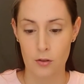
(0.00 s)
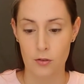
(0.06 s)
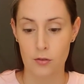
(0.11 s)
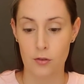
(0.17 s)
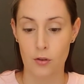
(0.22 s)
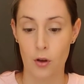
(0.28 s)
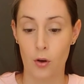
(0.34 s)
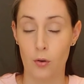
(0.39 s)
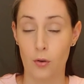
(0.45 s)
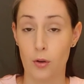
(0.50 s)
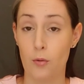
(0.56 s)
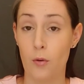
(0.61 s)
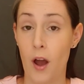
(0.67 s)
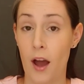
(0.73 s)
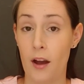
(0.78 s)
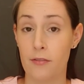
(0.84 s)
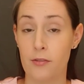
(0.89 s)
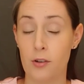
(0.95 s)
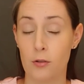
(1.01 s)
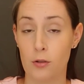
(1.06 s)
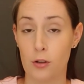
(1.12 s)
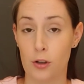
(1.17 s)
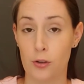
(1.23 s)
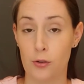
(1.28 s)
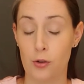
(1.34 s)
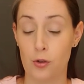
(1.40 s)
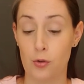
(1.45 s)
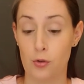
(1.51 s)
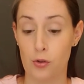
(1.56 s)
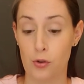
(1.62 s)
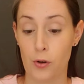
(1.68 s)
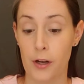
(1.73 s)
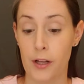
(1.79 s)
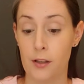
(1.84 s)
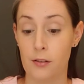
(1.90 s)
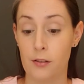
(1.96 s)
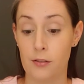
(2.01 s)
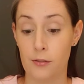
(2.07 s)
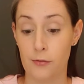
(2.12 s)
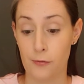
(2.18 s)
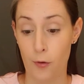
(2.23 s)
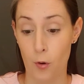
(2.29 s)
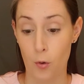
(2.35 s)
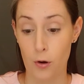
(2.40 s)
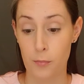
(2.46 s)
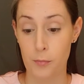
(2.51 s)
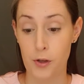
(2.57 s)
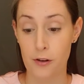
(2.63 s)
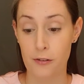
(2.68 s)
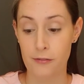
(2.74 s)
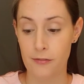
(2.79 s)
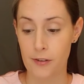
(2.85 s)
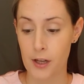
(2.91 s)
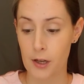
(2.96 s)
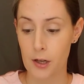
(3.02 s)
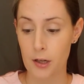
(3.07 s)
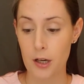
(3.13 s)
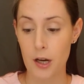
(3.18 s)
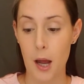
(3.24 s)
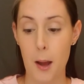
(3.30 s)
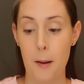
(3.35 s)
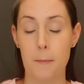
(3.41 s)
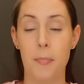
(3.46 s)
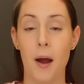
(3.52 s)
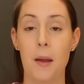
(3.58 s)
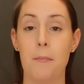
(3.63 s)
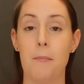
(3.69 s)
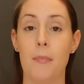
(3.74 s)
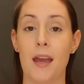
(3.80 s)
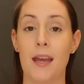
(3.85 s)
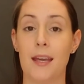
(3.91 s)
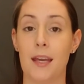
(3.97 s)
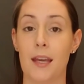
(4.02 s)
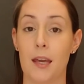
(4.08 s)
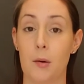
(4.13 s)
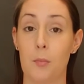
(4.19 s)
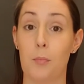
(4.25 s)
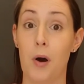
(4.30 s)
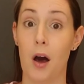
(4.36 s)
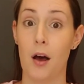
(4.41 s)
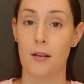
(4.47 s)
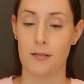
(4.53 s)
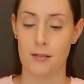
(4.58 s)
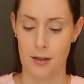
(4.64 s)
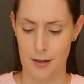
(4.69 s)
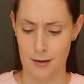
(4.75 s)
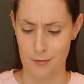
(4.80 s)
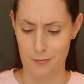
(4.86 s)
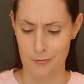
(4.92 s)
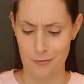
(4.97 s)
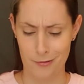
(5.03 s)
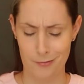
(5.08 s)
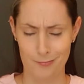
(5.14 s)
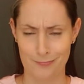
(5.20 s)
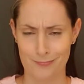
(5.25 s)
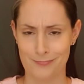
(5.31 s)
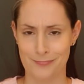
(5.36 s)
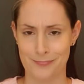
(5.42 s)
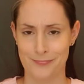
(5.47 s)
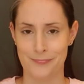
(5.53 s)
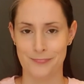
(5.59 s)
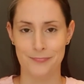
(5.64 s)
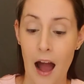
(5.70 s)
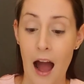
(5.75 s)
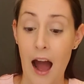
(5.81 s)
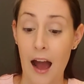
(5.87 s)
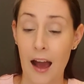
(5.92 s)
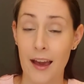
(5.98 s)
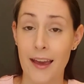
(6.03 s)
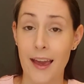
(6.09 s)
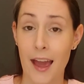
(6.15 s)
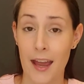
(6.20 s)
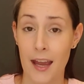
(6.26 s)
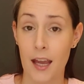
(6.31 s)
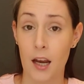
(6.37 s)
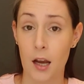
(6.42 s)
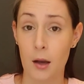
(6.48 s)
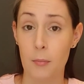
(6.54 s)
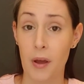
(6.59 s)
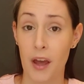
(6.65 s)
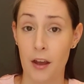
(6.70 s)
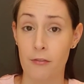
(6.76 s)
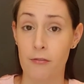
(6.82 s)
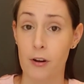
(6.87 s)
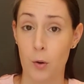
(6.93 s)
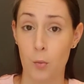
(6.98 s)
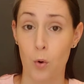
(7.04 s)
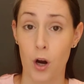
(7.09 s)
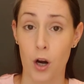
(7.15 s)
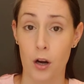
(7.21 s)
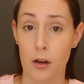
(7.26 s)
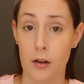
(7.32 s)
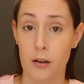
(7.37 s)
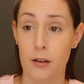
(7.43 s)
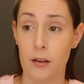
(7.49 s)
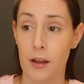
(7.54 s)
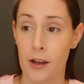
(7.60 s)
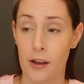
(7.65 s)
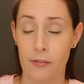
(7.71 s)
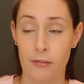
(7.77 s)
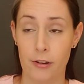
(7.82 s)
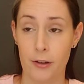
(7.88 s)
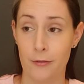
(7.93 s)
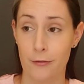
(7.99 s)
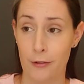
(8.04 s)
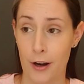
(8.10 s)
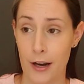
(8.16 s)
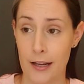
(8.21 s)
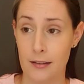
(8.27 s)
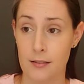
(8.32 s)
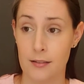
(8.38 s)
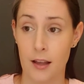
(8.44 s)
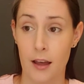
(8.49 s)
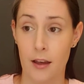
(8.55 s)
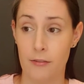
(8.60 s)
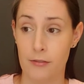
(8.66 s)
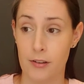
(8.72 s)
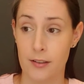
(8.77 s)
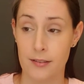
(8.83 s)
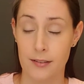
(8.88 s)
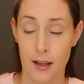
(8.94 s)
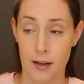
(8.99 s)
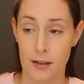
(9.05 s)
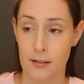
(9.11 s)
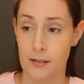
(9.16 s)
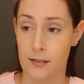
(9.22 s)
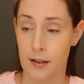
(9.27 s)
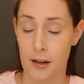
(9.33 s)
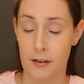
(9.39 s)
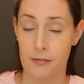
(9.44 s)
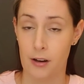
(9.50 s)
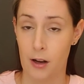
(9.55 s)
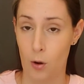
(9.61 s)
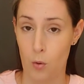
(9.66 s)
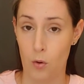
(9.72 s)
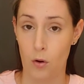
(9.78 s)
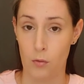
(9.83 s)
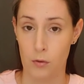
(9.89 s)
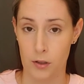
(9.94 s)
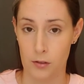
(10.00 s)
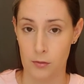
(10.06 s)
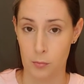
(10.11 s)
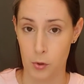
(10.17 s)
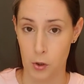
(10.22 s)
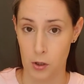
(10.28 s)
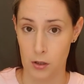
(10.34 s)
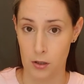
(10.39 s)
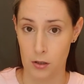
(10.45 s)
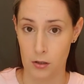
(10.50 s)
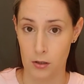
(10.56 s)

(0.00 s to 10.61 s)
So you have to learn to transform your fear by making it positive. Mm. I ate up every word, every phrase, every sentence, every quote in this book.